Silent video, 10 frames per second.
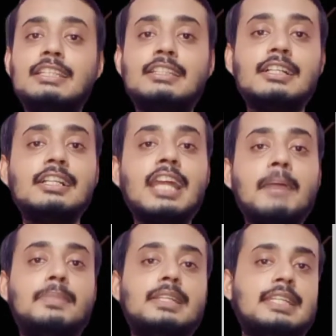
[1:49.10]
the third
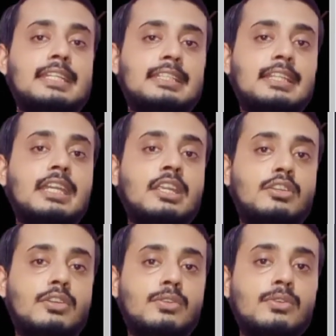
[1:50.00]
application
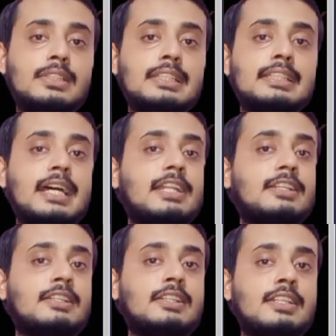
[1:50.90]
introduces a
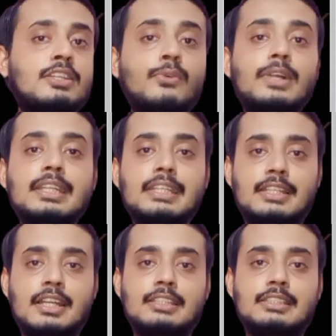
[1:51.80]
newer
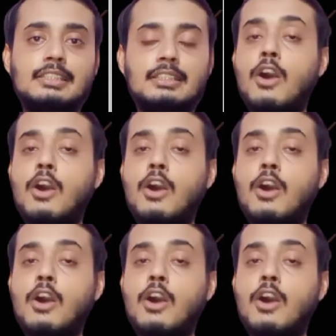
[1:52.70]
technology.